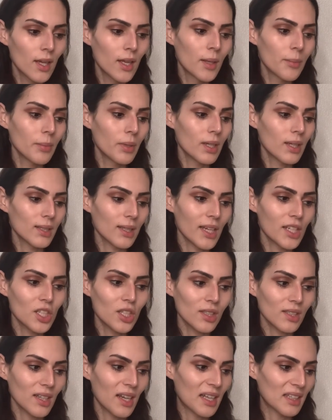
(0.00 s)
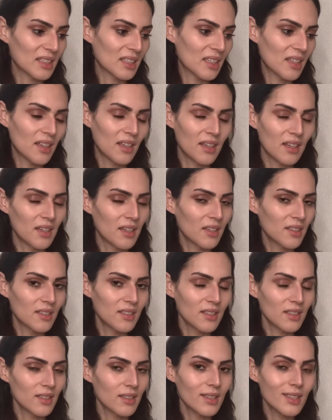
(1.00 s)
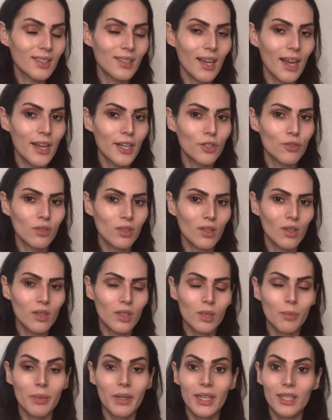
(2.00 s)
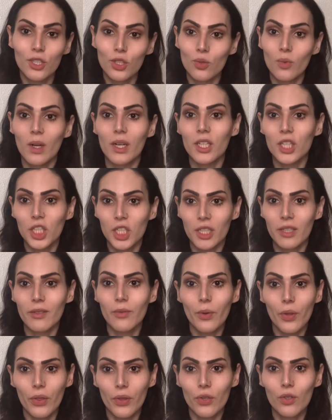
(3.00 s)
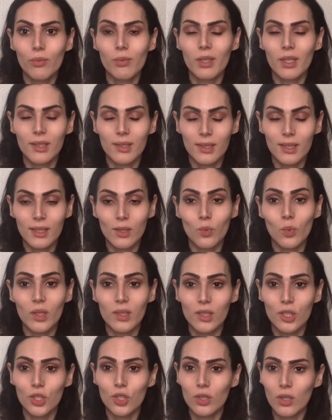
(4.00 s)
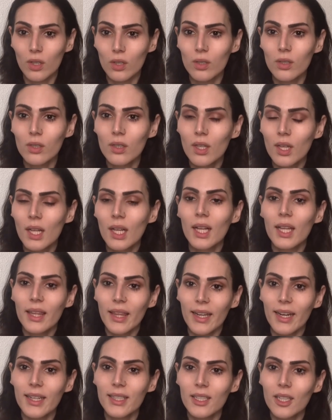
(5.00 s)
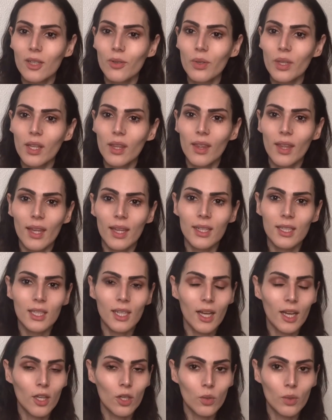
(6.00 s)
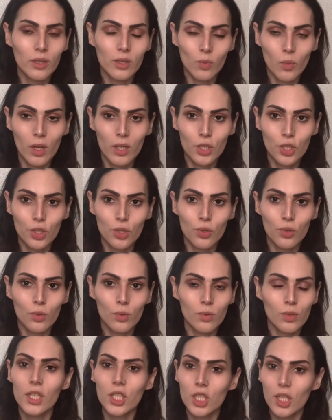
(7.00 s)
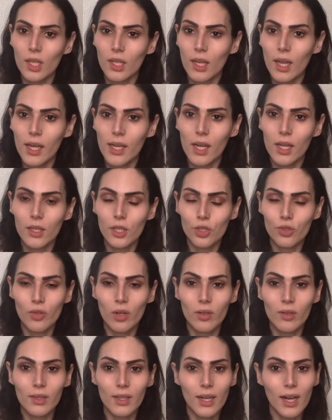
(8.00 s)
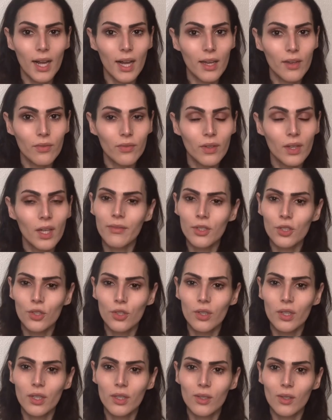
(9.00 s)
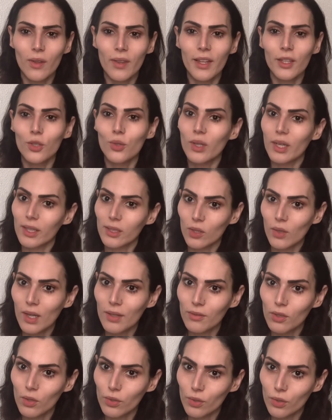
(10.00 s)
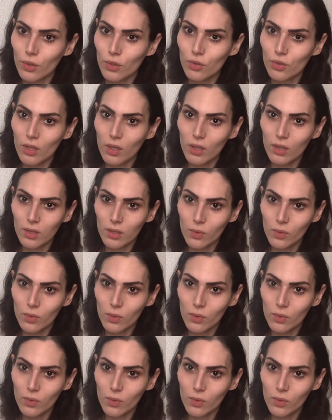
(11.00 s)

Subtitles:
because I just got to the desired results, but I do want to share it with you because this was a struggle that I dealt with, and I always want to shed light on the struggles that I've endured so that you guys don't have to go through the struggle as